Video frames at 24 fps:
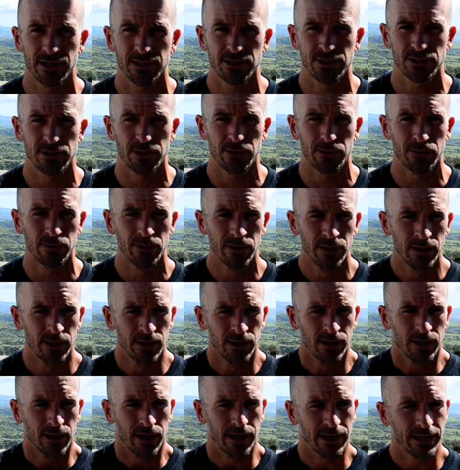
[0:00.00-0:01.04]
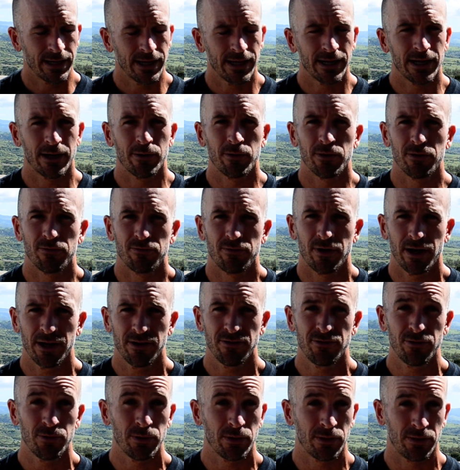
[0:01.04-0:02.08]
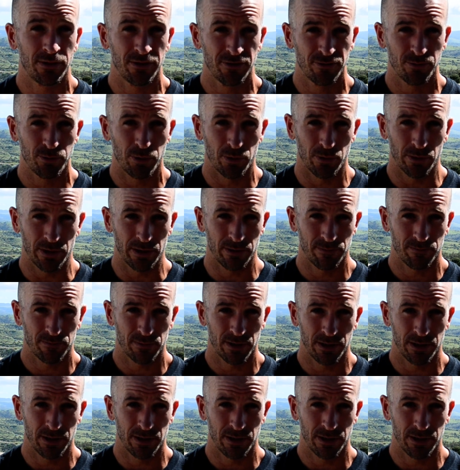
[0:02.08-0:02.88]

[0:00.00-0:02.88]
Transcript: So again, I would advise you at this point,